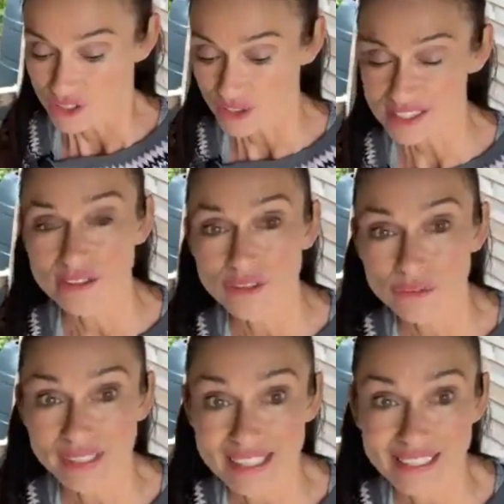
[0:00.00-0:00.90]
So it's
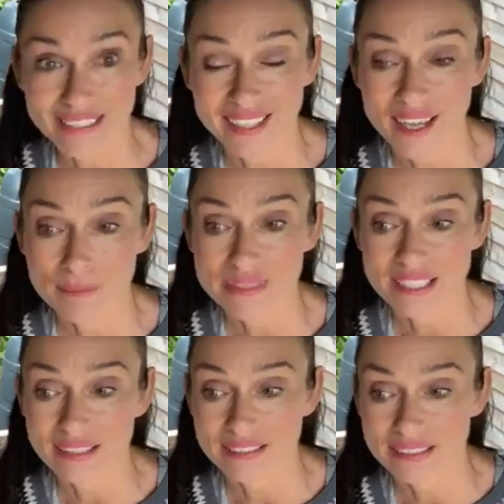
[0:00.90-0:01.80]
another reason
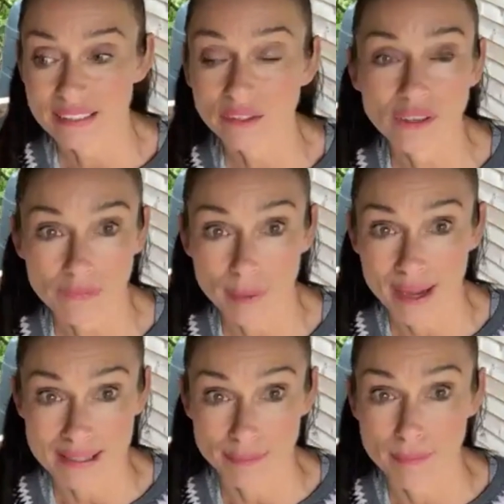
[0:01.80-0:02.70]
to look at the
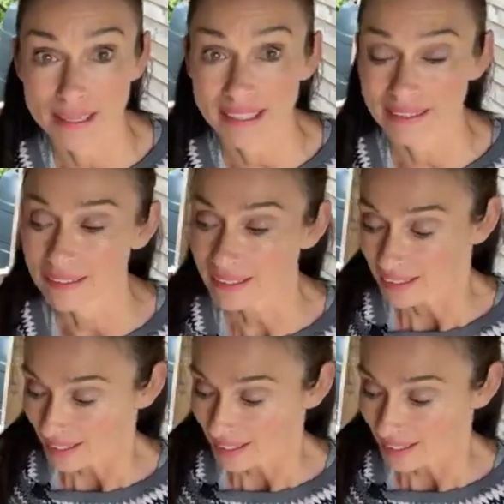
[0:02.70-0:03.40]
parts per million.